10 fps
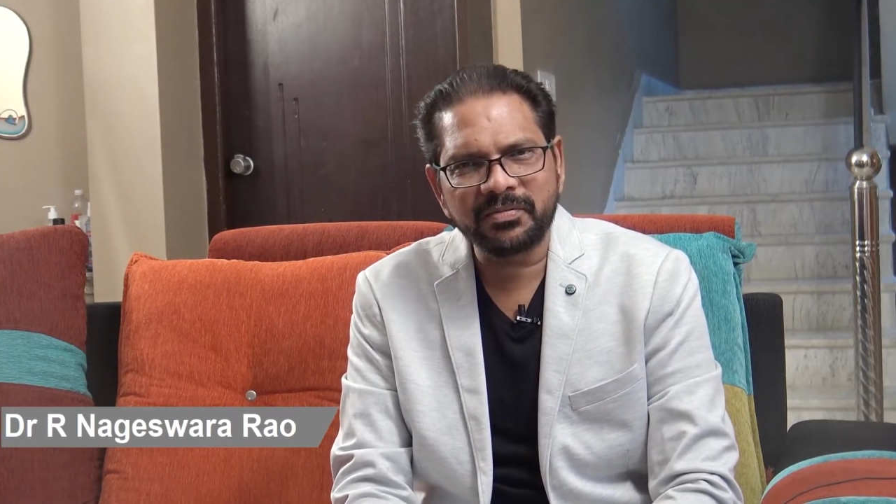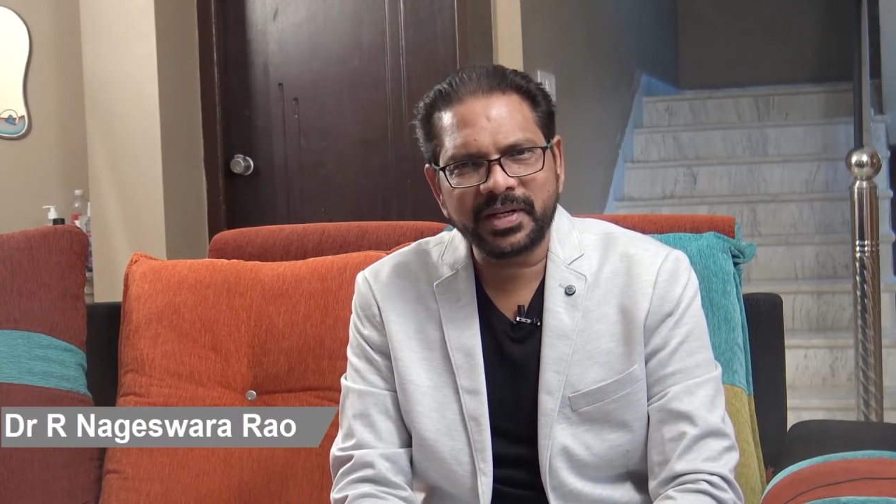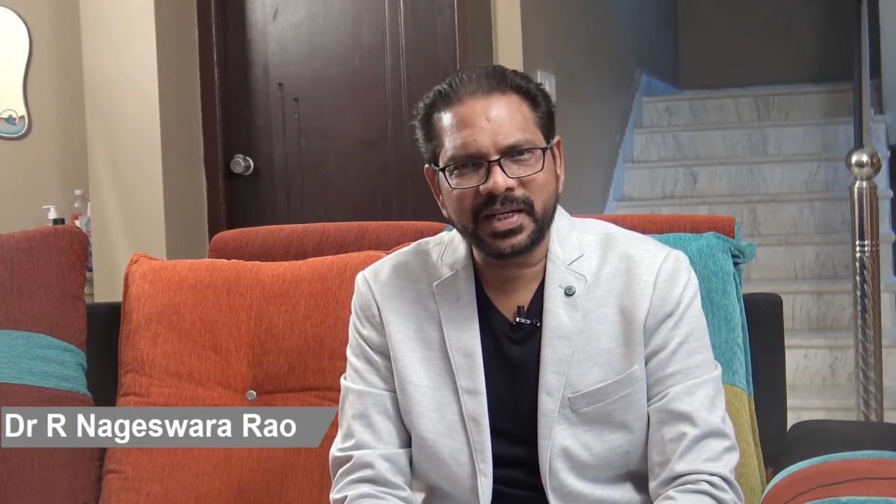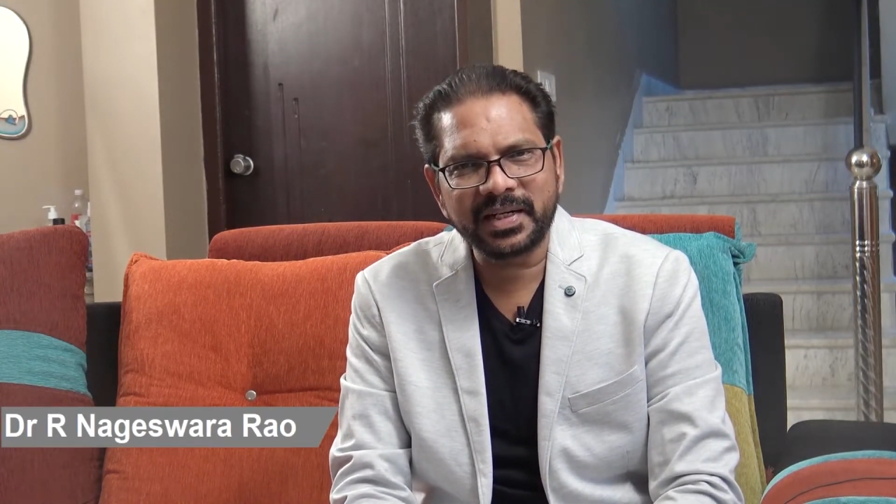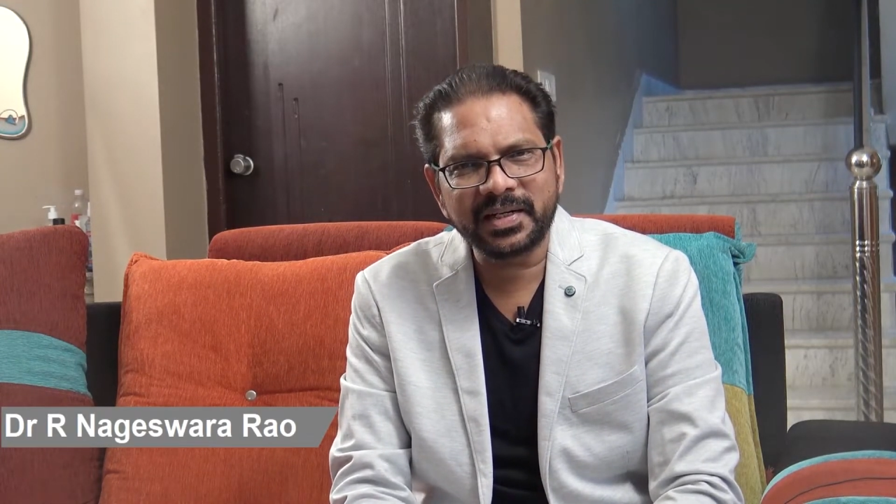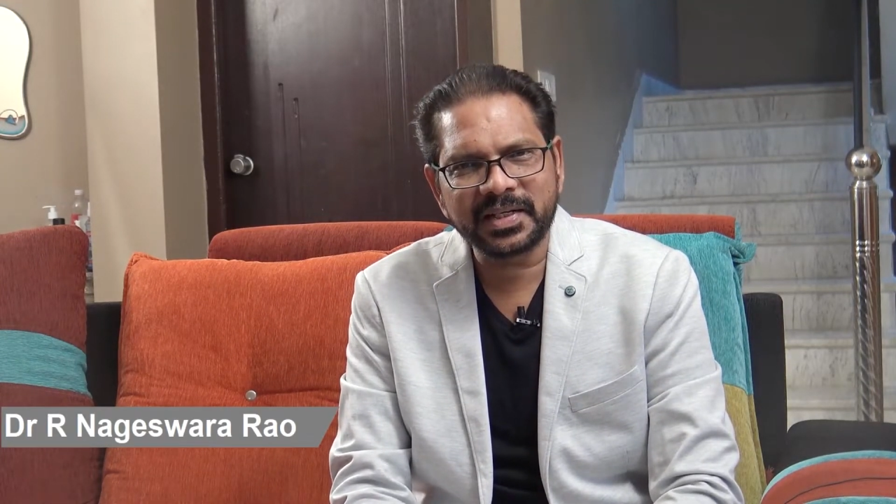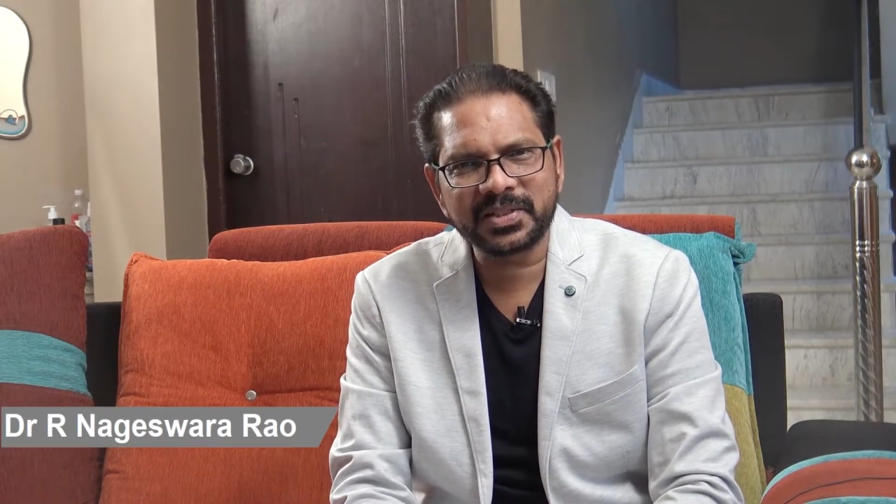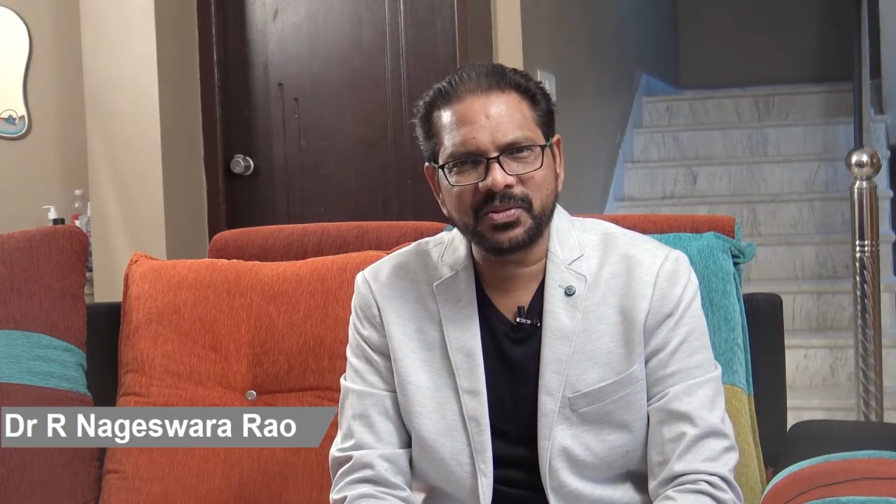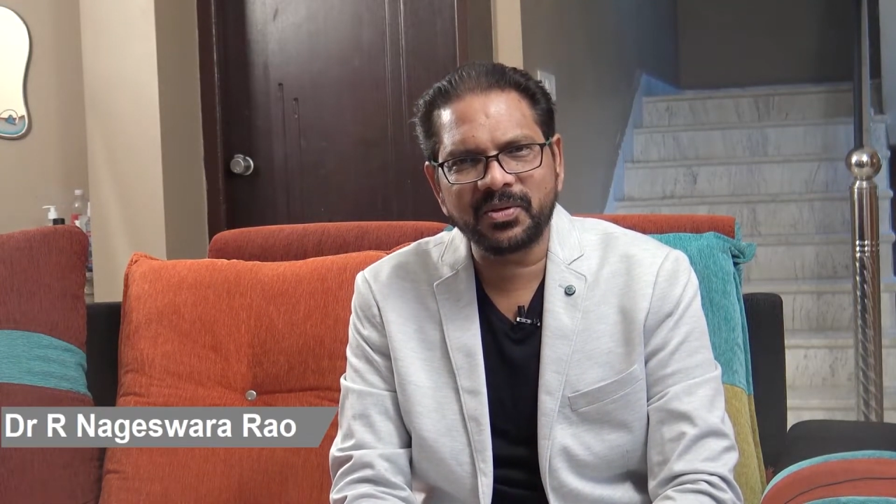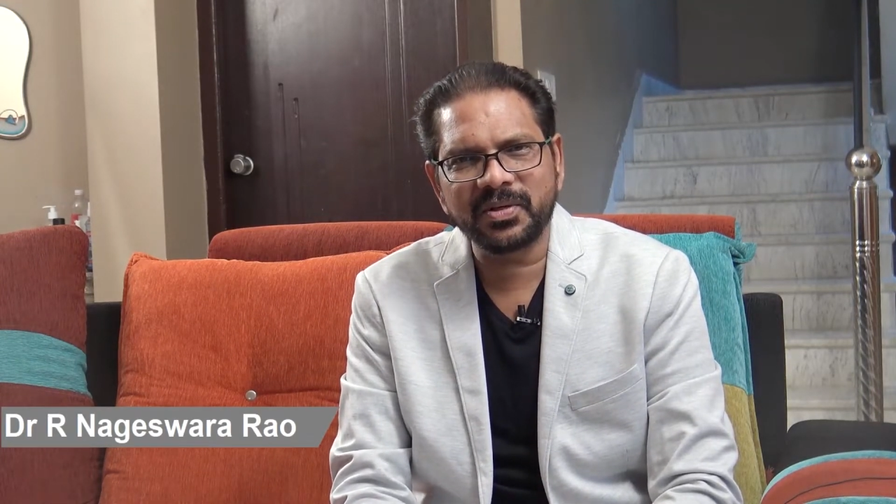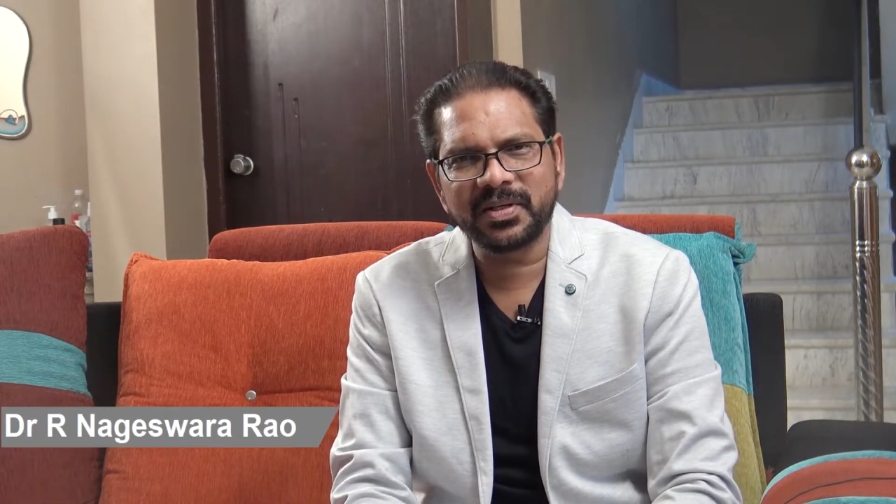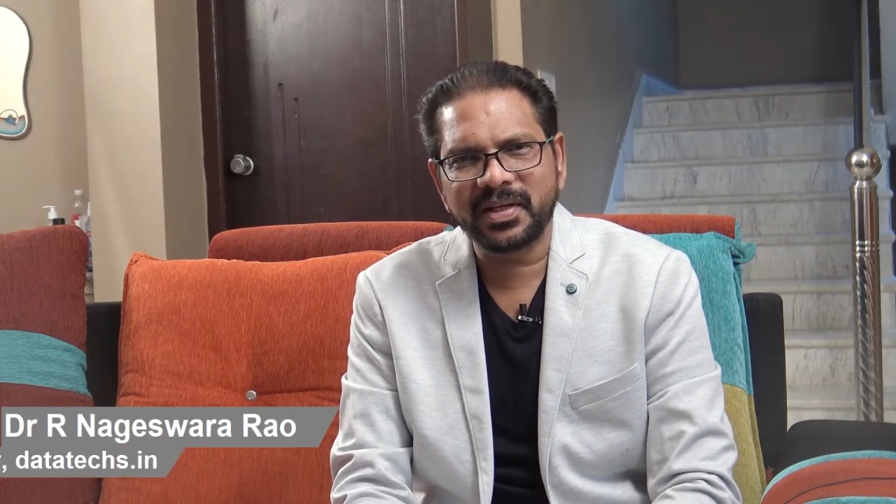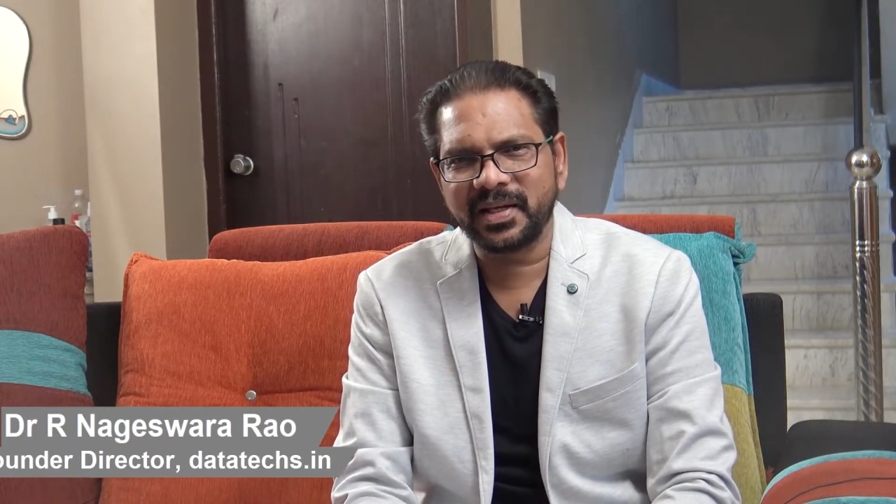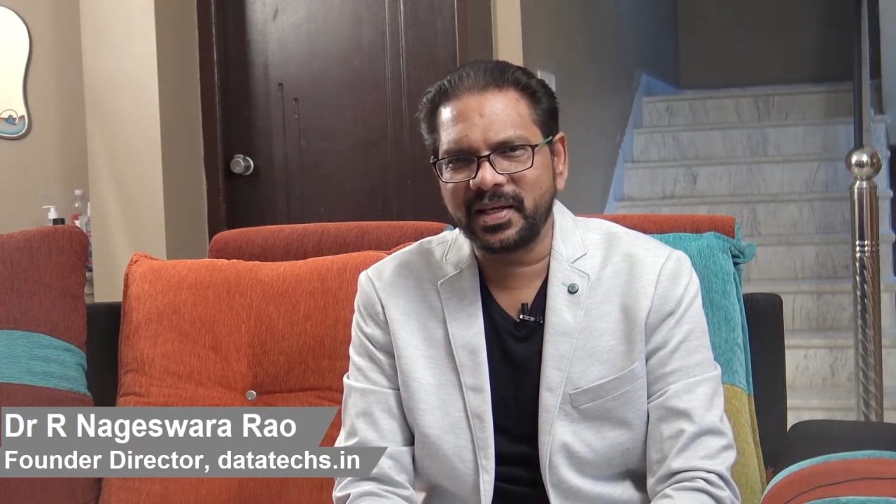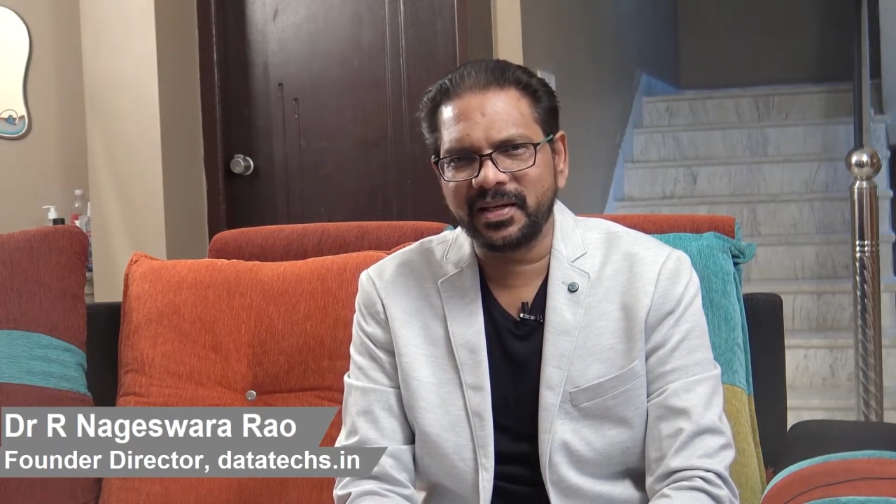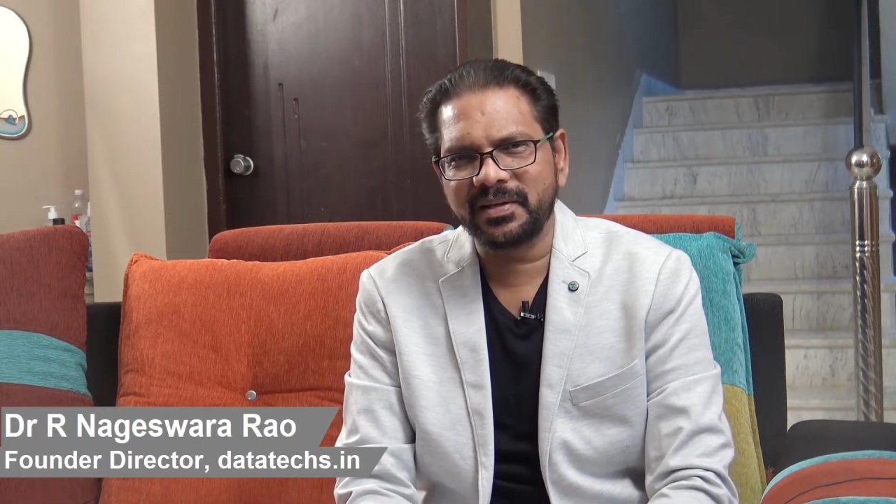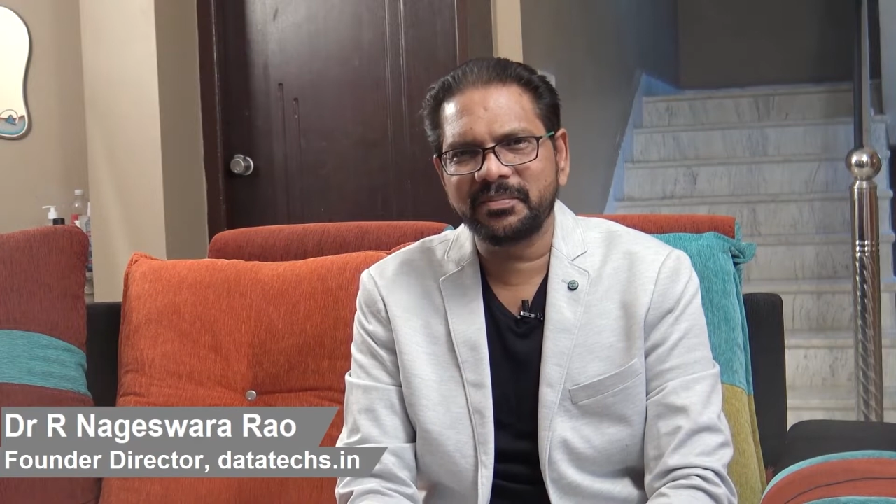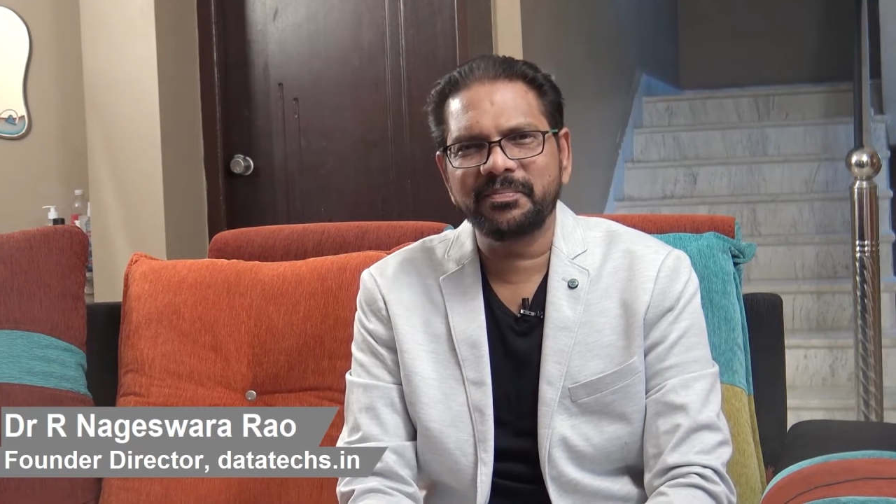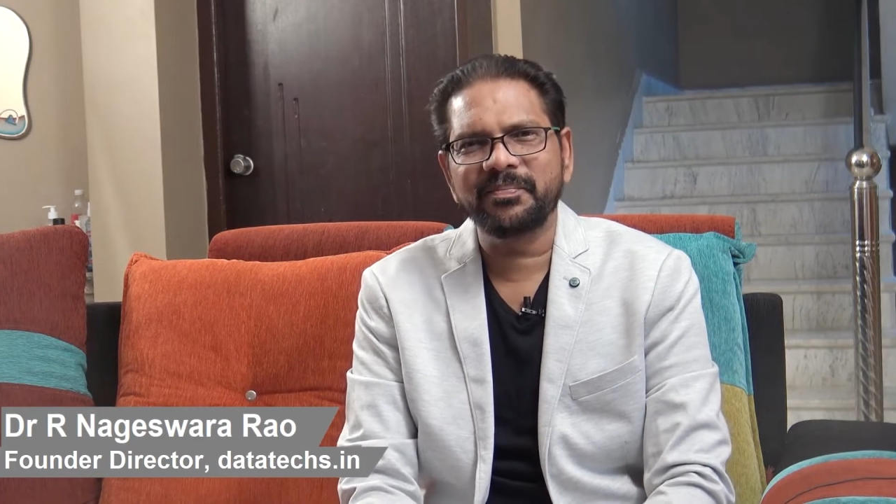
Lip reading: of datatex.in.